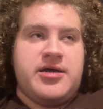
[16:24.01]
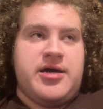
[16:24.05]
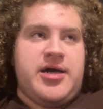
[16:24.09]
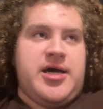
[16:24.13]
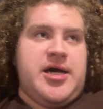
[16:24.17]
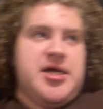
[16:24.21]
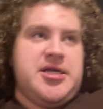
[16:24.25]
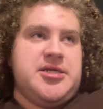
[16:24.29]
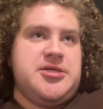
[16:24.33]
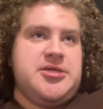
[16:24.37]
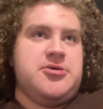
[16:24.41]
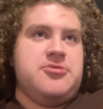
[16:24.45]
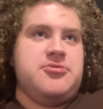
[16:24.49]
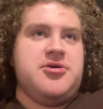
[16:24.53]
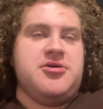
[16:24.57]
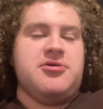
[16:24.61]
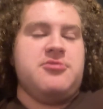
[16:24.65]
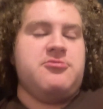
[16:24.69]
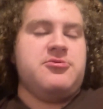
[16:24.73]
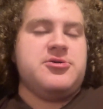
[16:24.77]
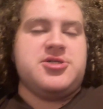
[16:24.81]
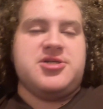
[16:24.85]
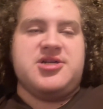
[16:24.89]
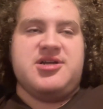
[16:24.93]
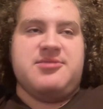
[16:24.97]
I don't know
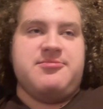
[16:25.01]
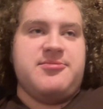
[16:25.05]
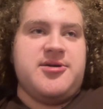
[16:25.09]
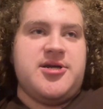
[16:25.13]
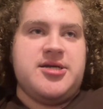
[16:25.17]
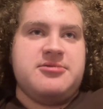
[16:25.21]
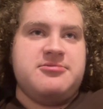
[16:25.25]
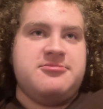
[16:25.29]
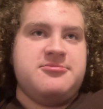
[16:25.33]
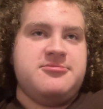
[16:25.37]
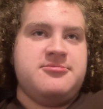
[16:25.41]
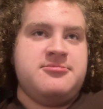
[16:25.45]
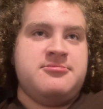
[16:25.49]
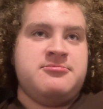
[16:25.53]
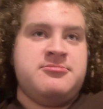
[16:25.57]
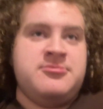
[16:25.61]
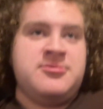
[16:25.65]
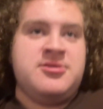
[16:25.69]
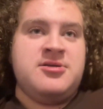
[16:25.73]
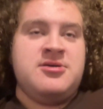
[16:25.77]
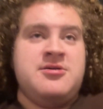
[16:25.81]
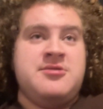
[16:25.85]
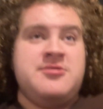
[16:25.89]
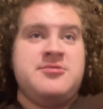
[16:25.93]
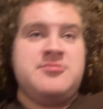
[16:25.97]
with Jimmy,
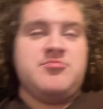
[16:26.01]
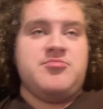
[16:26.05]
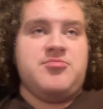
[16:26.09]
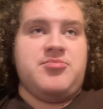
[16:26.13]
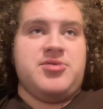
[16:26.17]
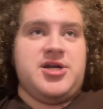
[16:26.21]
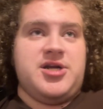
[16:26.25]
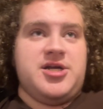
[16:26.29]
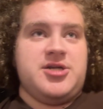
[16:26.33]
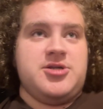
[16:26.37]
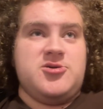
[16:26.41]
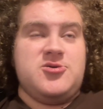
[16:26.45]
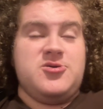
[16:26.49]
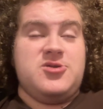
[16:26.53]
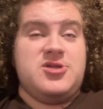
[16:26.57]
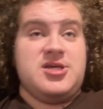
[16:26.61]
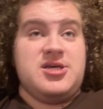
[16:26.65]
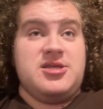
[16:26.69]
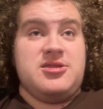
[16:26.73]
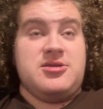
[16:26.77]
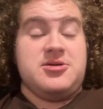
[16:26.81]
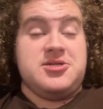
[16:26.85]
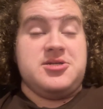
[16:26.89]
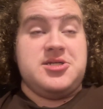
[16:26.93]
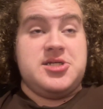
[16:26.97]
but I do think
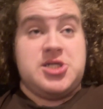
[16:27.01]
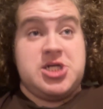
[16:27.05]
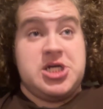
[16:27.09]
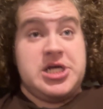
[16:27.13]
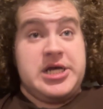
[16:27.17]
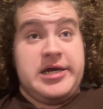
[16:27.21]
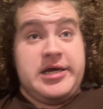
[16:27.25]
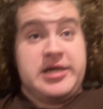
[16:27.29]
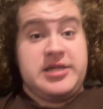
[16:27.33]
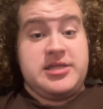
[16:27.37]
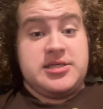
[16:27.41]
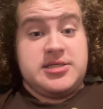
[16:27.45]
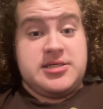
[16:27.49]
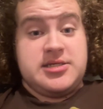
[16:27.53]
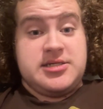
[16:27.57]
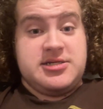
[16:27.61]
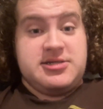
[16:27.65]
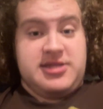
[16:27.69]
there's a chance